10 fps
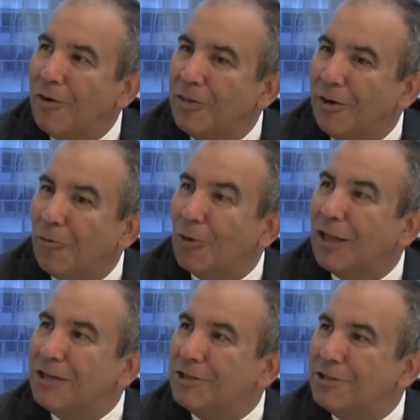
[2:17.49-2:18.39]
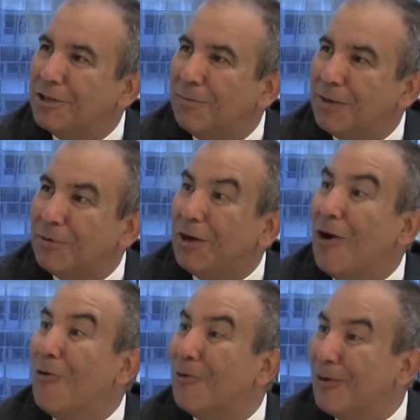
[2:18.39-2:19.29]
the relationship between
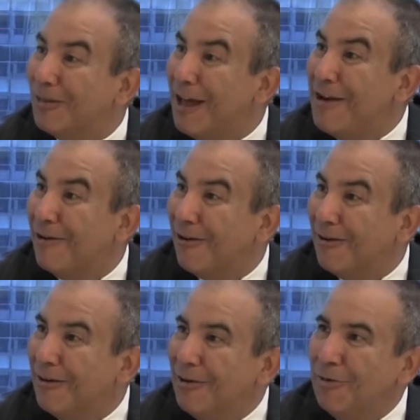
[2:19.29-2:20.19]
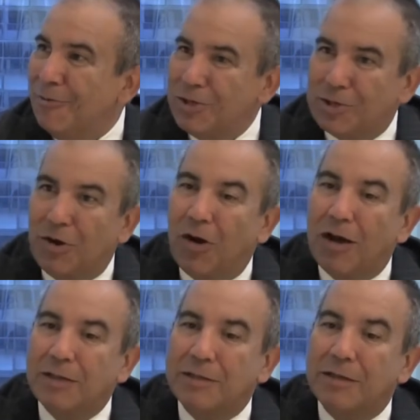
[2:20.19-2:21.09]
owner and lender, which
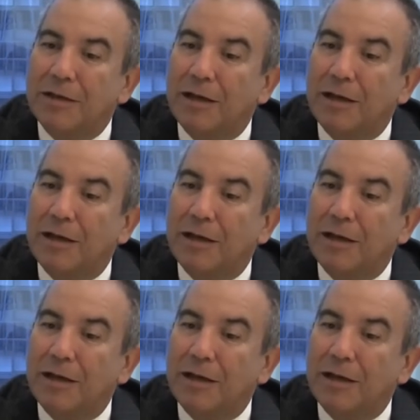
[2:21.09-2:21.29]
caused